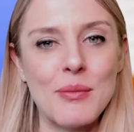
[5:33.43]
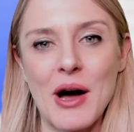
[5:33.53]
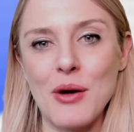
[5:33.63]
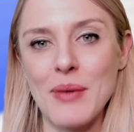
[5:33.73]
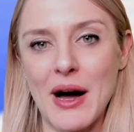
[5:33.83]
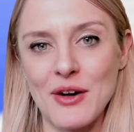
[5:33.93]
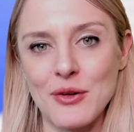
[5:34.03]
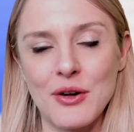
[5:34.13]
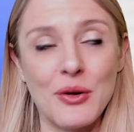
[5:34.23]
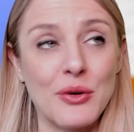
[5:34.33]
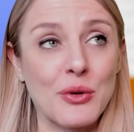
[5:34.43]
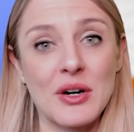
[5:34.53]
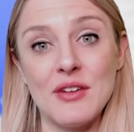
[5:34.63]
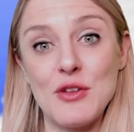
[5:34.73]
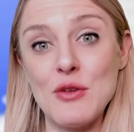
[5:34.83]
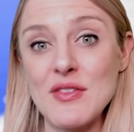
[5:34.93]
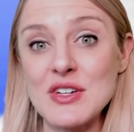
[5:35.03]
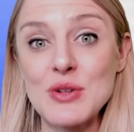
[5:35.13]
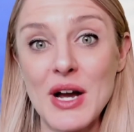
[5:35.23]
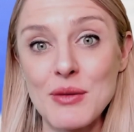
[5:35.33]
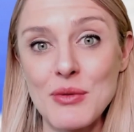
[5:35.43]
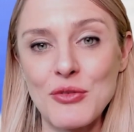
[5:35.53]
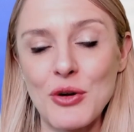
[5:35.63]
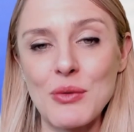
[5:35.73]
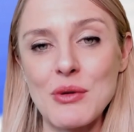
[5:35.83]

about Bio-Kult, or if you've even tried it before.